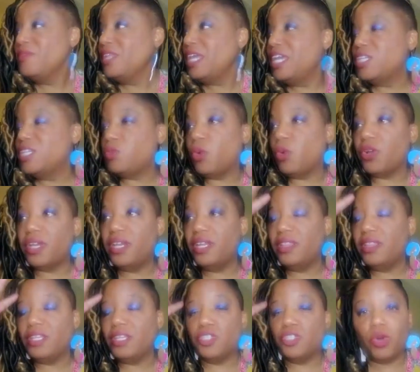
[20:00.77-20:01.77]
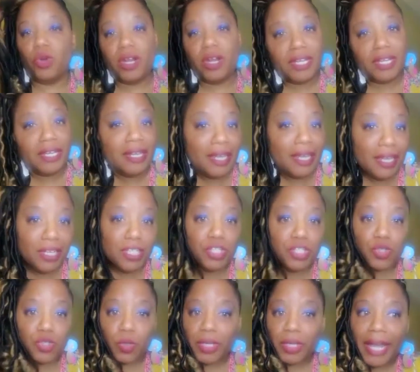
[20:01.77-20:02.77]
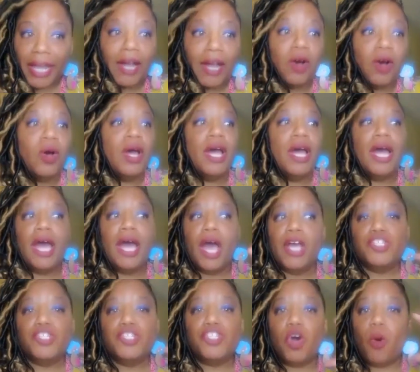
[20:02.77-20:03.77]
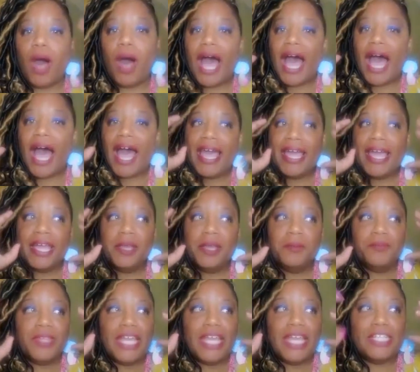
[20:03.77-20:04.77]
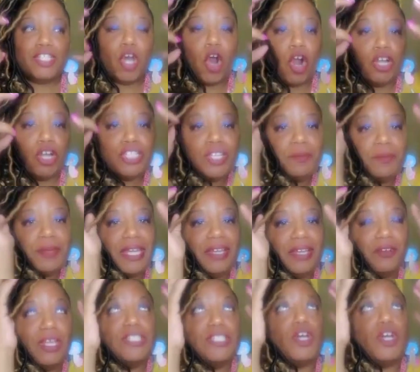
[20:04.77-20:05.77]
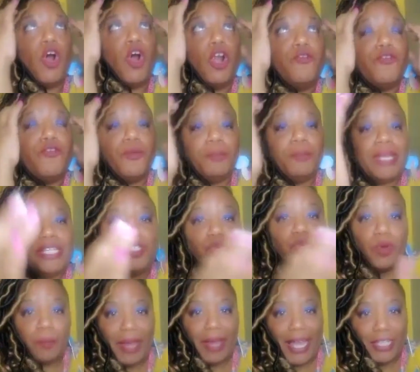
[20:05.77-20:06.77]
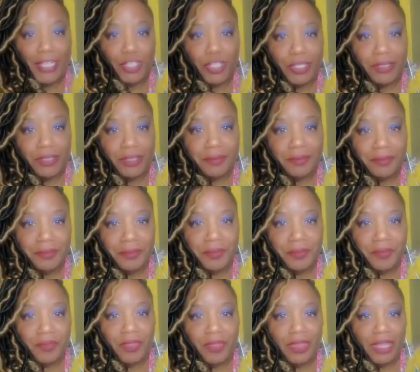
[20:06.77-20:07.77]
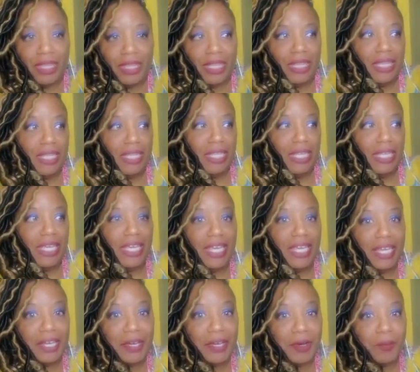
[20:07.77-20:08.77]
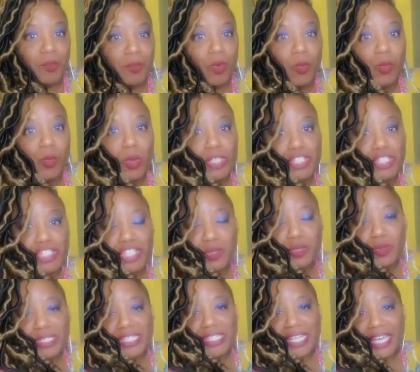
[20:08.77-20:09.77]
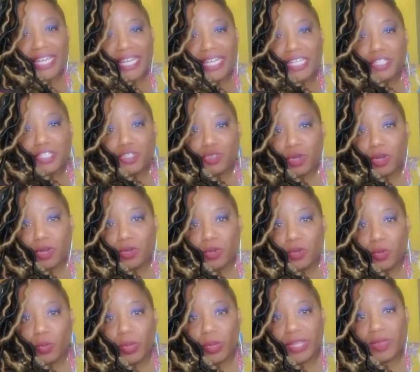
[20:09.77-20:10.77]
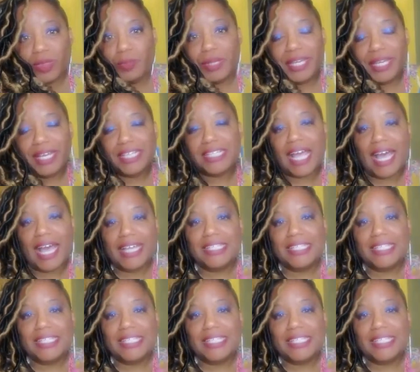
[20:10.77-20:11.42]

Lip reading: He's working in the trucking industry now." So it's hard for me to imagine him with what she was saying he struggled with because I